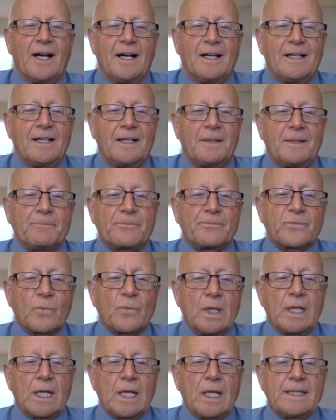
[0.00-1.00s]
Um,
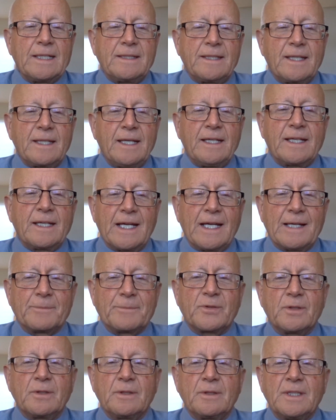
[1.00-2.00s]
well, I take
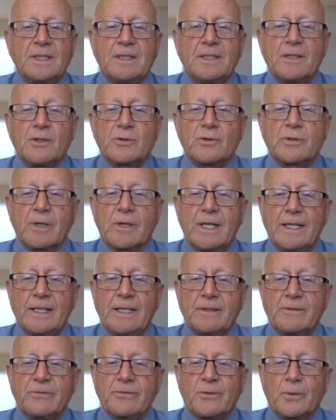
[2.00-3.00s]
absolutely no
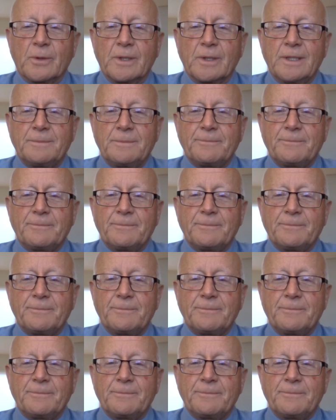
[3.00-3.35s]
credit for